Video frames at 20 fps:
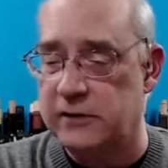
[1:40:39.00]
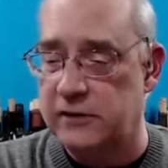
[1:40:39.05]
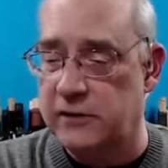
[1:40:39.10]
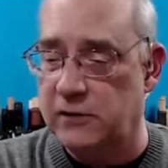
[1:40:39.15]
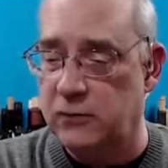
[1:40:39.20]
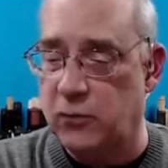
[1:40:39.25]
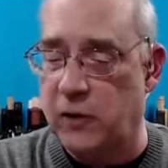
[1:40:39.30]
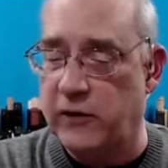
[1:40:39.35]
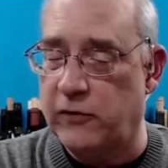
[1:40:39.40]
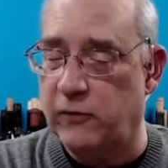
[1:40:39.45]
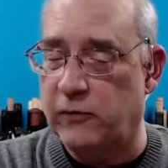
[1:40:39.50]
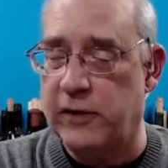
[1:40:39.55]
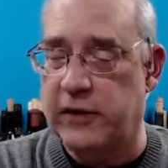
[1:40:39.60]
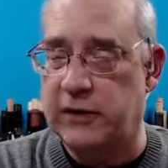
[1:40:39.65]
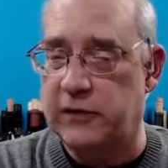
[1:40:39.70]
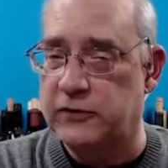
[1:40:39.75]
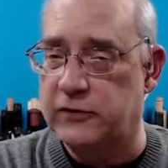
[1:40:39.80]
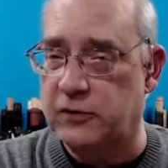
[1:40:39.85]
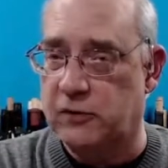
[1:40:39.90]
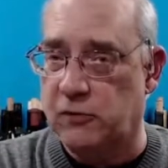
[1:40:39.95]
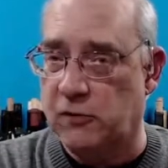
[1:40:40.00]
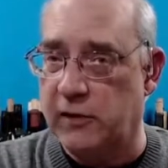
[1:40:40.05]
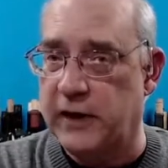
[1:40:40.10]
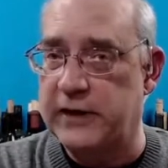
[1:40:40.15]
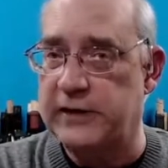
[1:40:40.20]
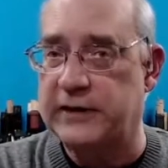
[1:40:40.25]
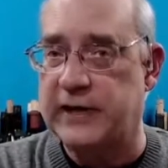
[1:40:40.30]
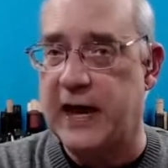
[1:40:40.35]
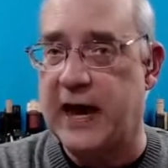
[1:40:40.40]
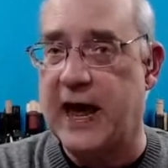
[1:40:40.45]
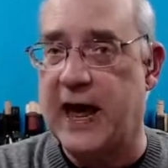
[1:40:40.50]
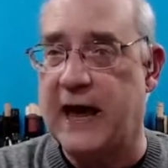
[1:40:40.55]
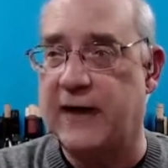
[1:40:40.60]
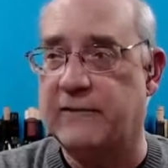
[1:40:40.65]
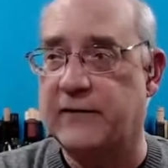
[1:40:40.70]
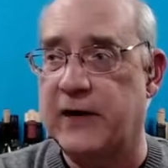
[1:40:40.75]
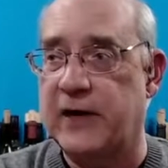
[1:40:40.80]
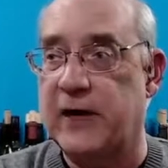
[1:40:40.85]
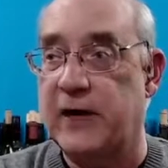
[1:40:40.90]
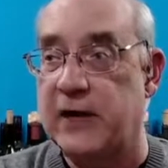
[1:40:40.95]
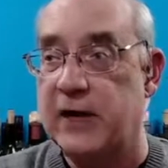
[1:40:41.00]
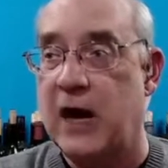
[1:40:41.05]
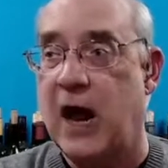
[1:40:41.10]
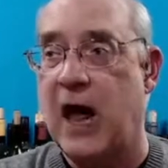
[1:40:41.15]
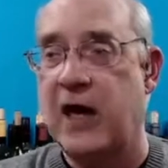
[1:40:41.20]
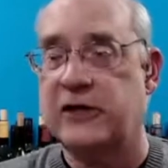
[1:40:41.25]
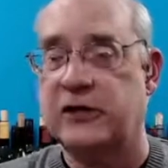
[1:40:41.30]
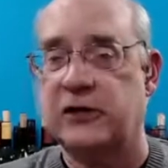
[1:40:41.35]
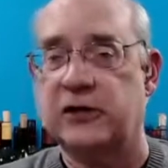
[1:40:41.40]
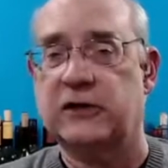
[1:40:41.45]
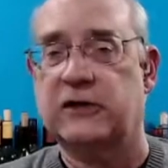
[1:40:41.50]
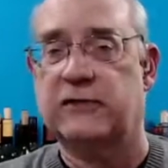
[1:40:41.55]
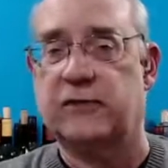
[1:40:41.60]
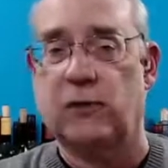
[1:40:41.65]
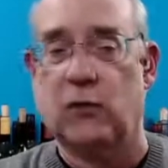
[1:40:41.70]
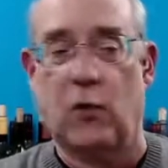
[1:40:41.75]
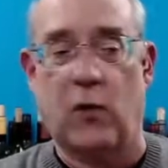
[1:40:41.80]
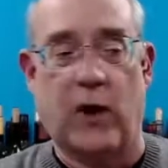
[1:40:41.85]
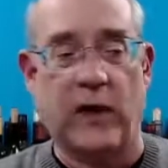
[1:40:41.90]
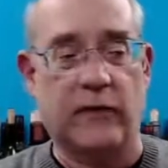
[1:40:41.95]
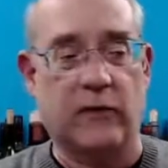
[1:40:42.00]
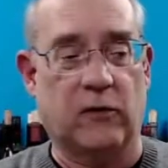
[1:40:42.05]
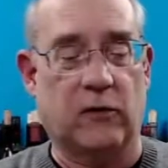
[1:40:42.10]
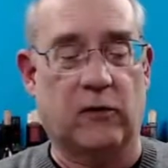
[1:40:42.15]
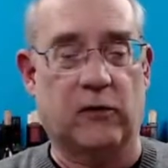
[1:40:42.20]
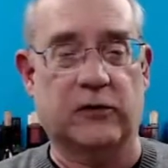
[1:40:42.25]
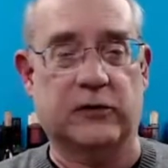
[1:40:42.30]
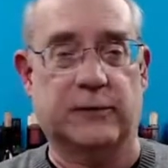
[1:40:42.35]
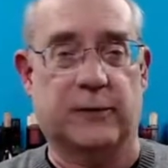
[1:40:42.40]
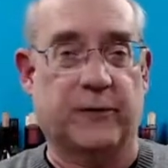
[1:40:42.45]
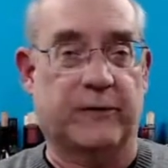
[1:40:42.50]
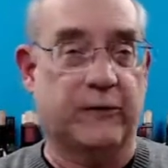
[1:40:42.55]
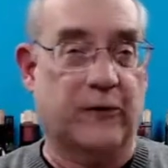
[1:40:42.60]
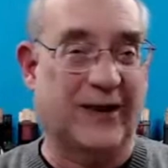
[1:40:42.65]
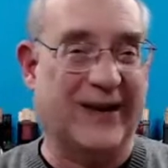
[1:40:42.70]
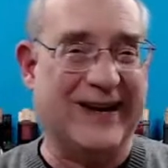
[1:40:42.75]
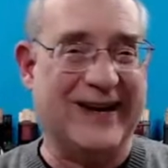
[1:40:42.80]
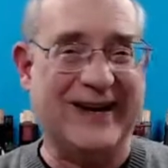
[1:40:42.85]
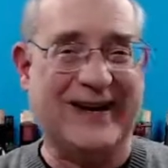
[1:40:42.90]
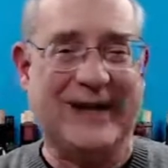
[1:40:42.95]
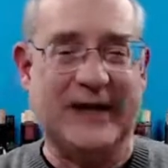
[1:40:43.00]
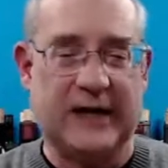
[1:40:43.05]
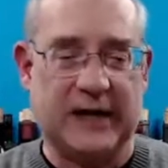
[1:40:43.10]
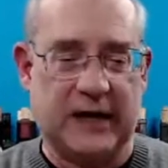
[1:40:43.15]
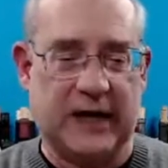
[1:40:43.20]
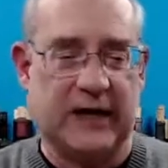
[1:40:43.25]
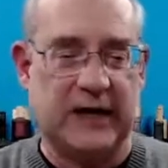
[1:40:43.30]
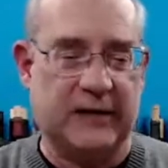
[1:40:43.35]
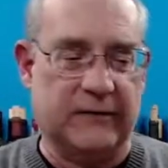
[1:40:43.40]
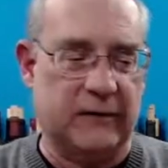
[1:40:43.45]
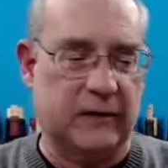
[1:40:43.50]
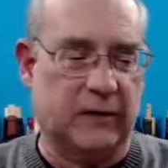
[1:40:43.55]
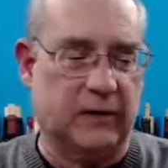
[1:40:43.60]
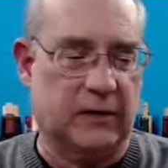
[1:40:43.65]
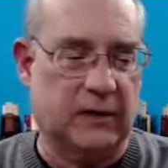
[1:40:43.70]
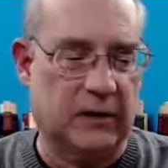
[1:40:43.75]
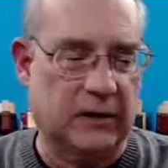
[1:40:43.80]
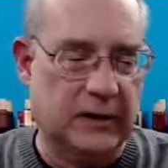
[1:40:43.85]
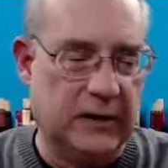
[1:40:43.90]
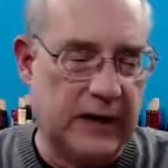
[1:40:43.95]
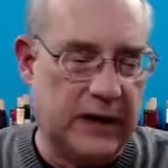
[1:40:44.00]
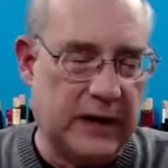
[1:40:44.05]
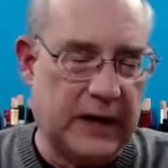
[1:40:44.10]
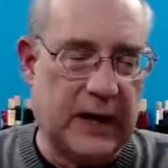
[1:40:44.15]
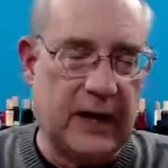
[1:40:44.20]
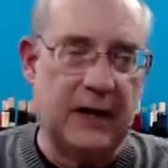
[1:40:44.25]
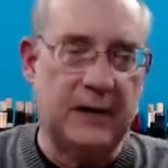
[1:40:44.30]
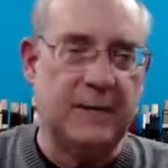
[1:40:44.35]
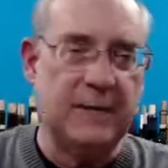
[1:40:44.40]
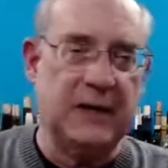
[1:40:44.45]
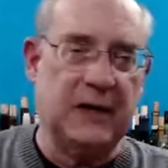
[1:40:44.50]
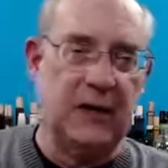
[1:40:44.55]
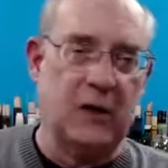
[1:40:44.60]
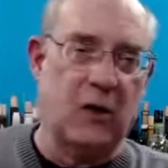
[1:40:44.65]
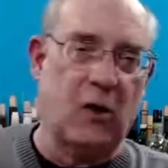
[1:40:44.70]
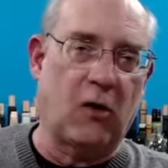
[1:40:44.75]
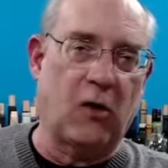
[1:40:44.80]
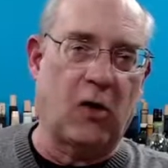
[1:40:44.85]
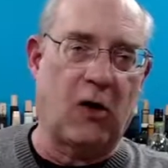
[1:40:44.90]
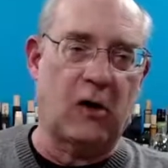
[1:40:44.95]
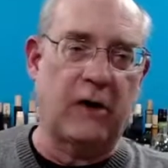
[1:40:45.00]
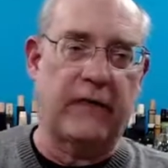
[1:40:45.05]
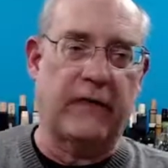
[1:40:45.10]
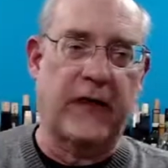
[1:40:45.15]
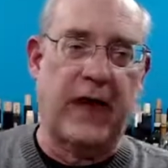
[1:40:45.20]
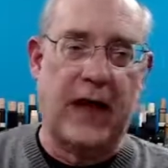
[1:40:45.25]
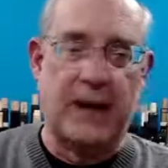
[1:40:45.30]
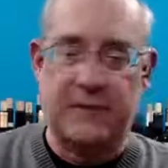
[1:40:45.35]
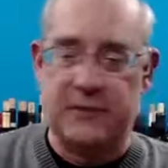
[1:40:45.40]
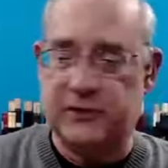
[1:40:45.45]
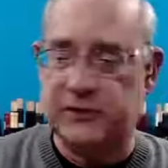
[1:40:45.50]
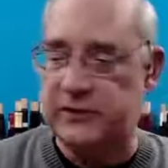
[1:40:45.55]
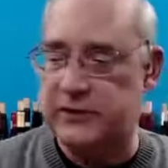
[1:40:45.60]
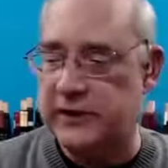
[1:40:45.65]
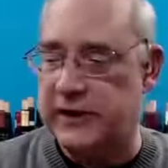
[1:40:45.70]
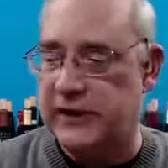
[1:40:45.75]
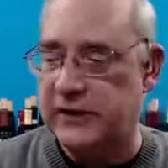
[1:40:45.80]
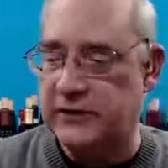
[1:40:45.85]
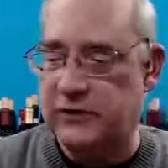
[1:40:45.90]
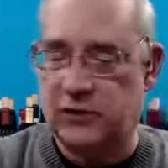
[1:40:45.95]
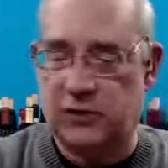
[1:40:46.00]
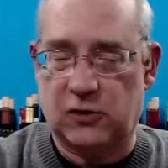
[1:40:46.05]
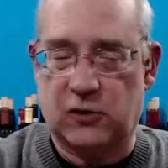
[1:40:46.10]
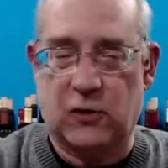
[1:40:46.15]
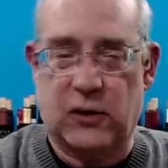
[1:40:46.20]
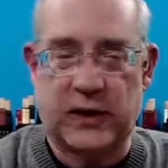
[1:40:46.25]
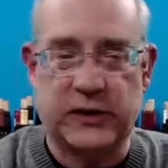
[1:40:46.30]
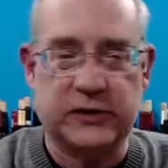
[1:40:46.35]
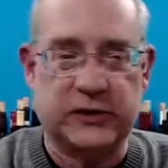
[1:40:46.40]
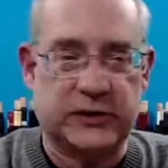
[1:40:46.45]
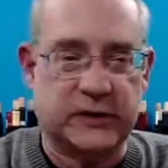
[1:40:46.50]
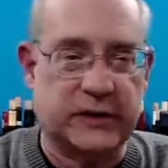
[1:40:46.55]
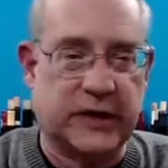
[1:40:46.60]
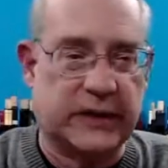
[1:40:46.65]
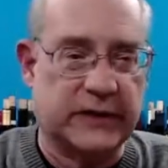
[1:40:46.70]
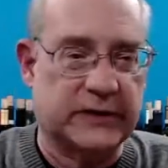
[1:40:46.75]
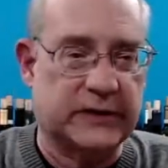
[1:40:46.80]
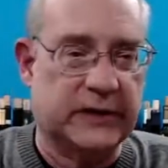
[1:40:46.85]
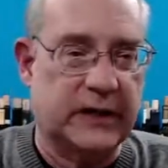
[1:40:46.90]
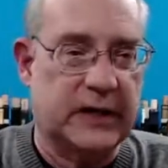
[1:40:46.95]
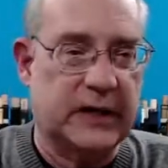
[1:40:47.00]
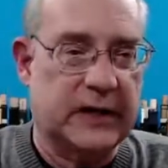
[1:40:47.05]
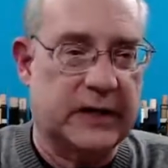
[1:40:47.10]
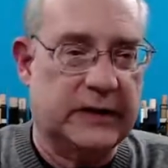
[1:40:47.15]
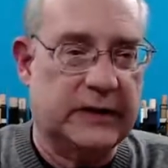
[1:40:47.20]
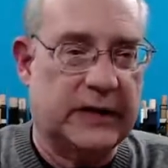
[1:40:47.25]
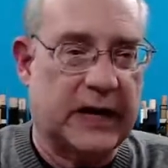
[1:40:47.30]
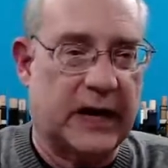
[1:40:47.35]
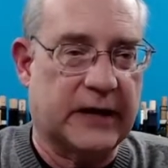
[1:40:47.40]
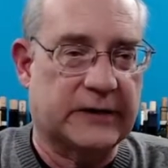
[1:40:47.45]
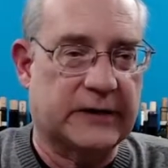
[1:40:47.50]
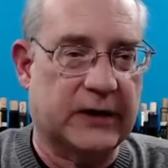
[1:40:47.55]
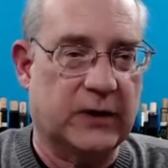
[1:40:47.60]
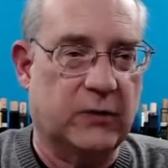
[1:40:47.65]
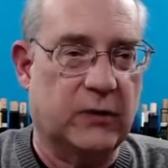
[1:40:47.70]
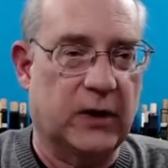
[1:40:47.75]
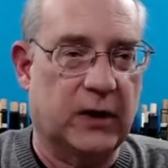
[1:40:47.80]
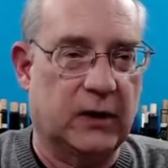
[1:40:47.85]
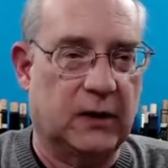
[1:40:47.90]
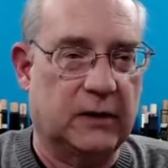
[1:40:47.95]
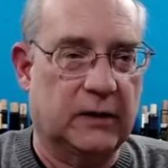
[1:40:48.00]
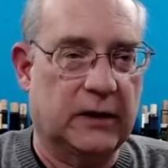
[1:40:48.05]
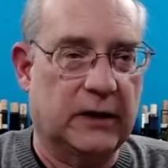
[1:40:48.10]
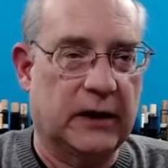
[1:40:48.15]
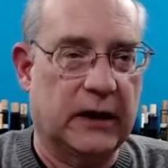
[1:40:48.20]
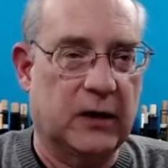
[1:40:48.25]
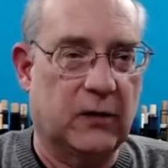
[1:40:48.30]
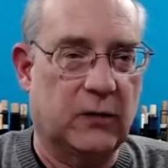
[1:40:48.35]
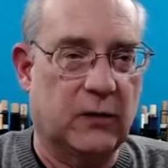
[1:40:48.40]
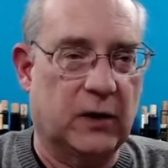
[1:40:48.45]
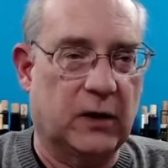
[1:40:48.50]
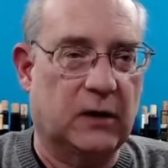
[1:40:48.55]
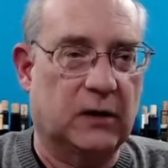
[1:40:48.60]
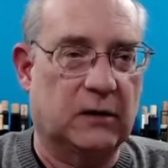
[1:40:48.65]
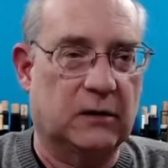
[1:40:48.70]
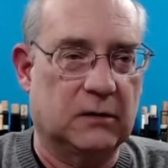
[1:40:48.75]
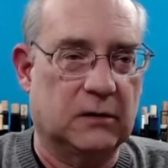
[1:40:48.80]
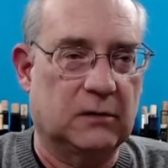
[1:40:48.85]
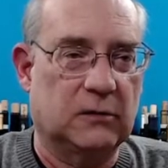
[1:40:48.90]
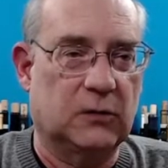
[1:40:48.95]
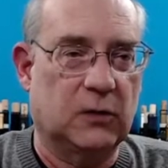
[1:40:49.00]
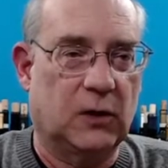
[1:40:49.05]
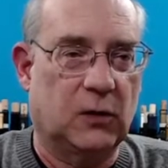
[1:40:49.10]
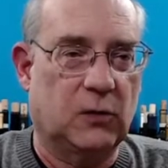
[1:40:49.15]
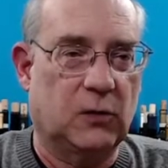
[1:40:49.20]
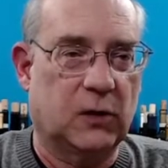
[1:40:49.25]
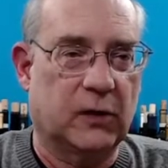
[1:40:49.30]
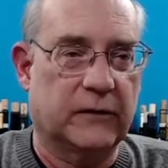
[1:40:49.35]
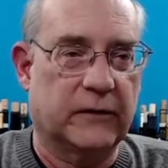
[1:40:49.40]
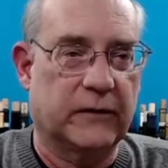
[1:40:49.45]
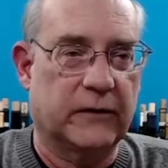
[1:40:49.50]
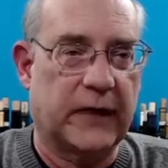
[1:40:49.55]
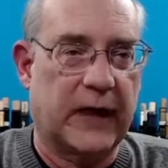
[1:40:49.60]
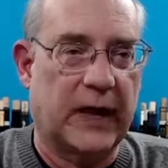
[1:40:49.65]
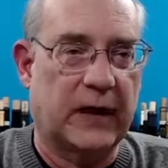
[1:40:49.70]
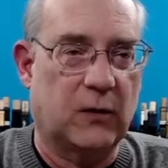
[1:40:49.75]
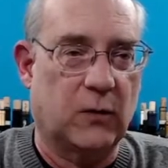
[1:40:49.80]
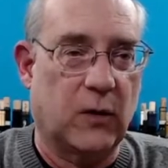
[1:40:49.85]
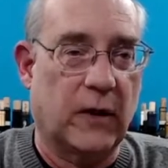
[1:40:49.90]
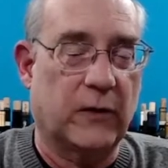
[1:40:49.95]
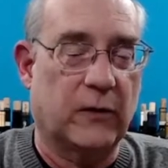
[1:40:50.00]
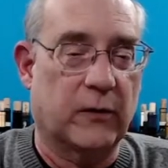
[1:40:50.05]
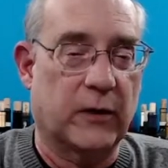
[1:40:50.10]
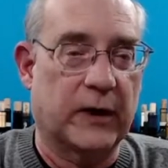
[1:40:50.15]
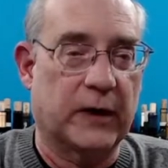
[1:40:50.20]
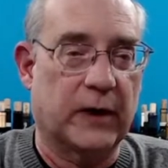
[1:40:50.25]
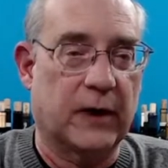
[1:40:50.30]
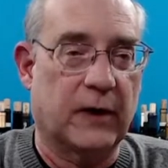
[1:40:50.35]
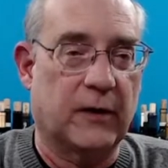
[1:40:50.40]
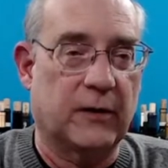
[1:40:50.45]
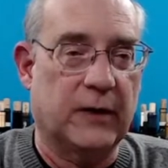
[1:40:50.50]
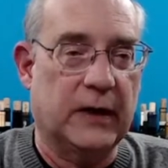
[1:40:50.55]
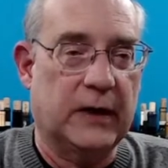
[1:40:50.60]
Weather radios are great to have, not just for weather alerts, but for any kind of alert. I didn't mean to go along on that, but just to answer your question, that's, yes, it will. It will work for that, a weather radio.